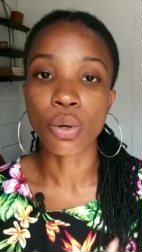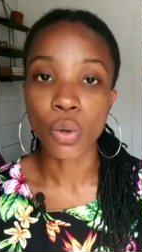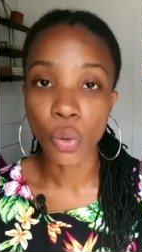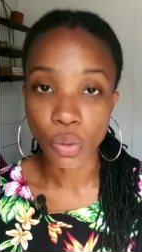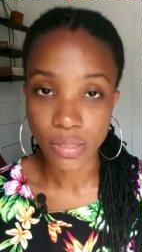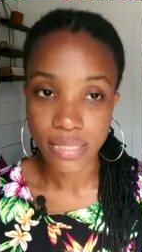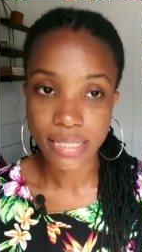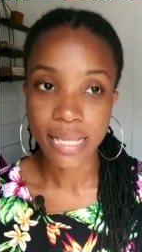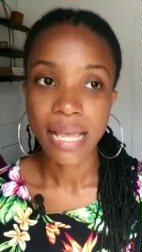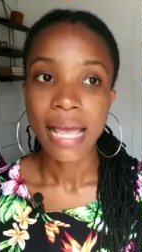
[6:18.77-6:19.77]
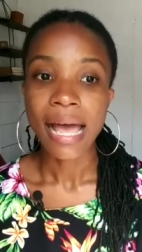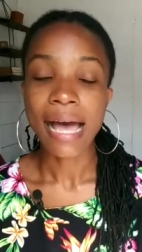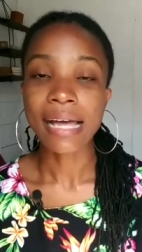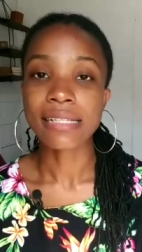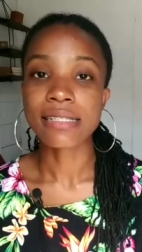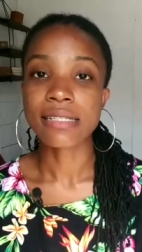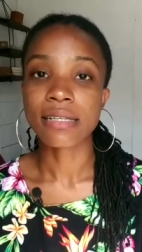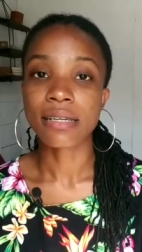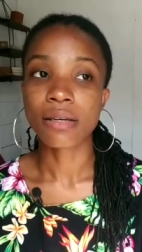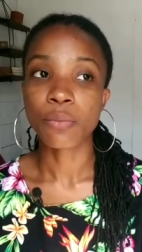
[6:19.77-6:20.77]
goals. And
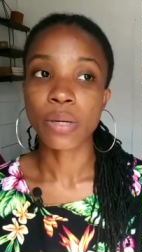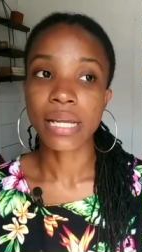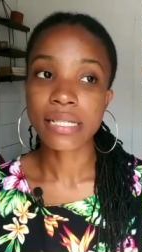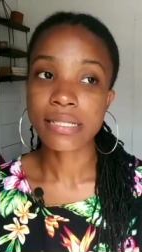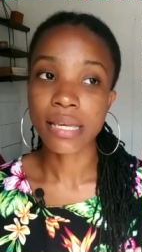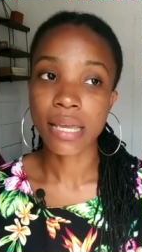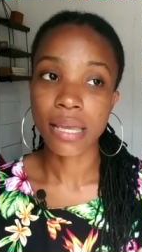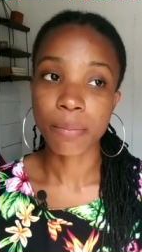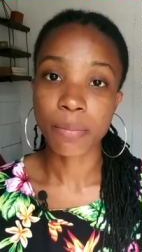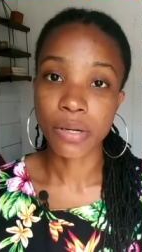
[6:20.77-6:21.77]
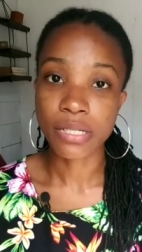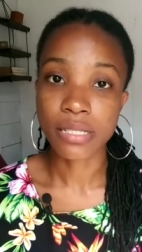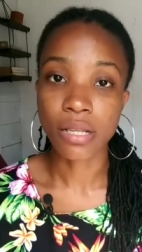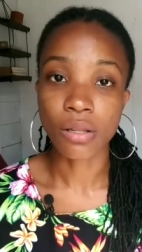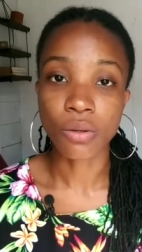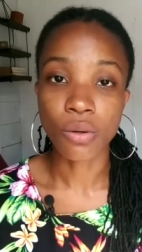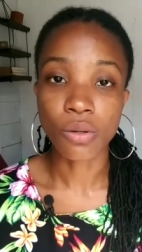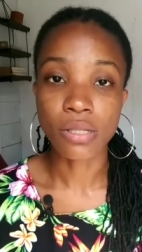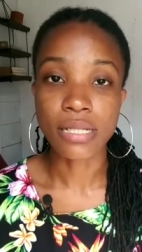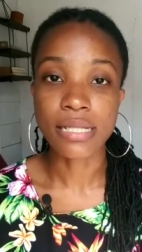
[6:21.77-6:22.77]
when I say personal
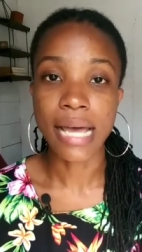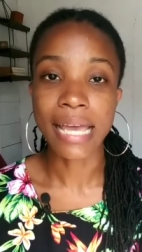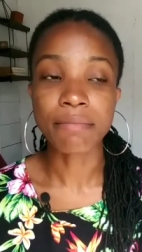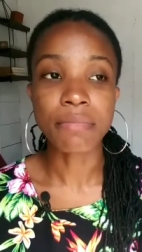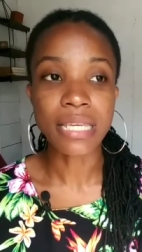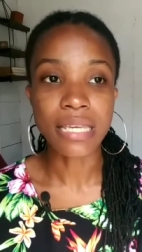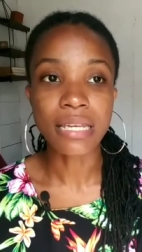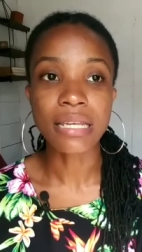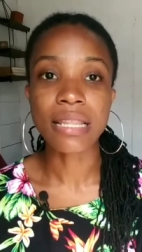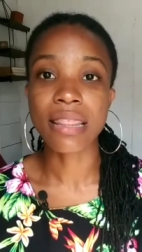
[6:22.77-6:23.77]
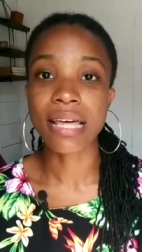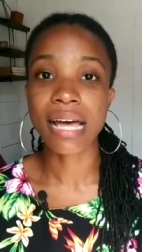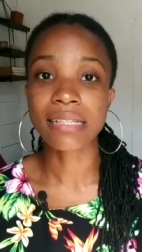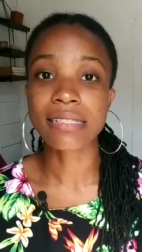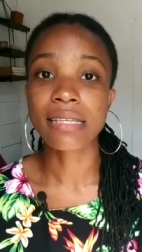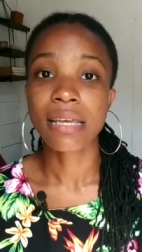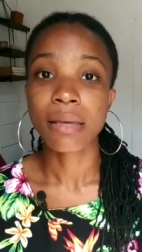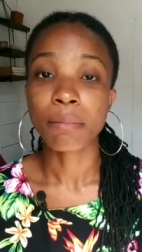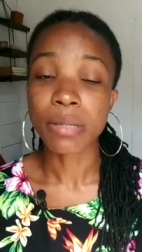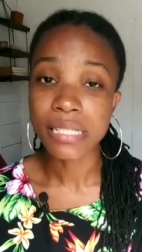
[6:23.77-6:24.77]
goals, I mean that
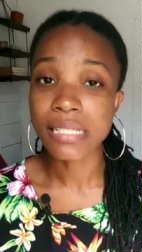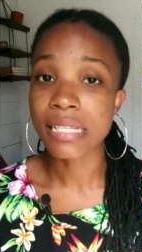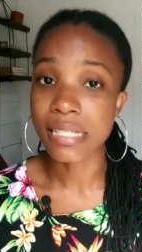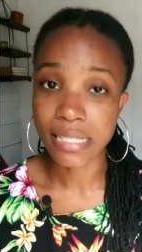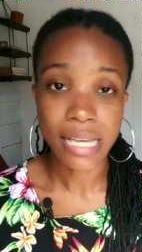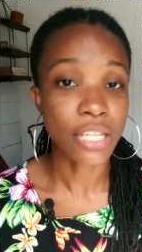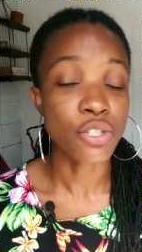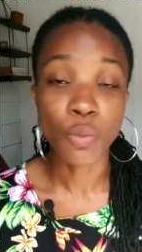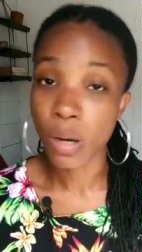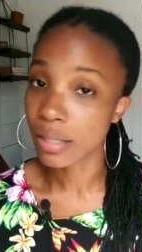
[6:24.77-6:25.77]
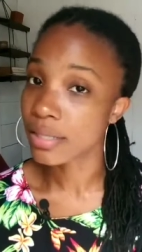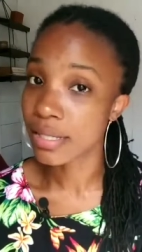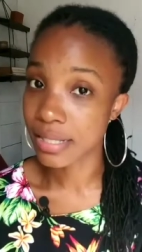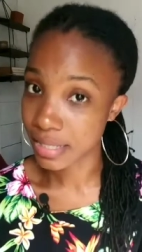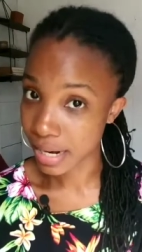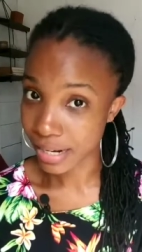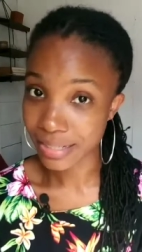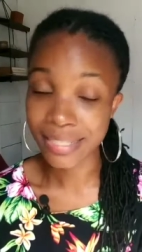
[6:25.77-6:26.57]
business that you want to start,